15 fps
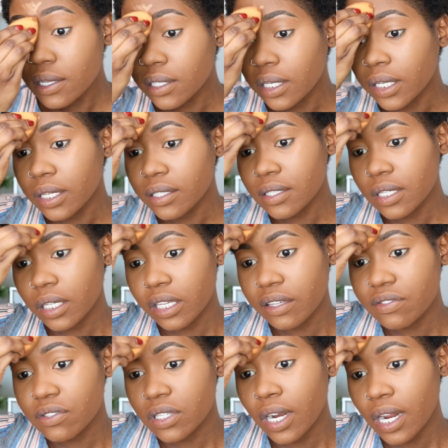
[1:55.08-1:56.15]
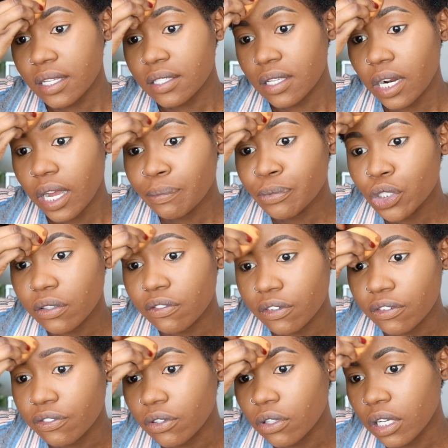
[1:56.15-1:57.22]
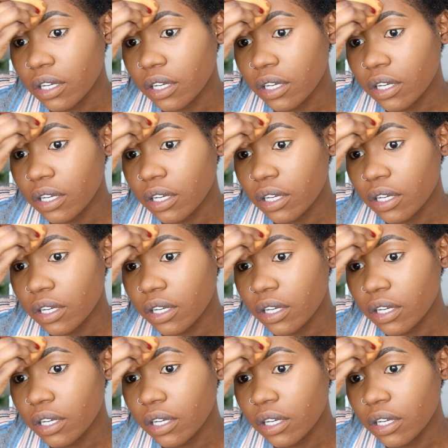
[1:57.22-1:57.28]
I guess it has that option for full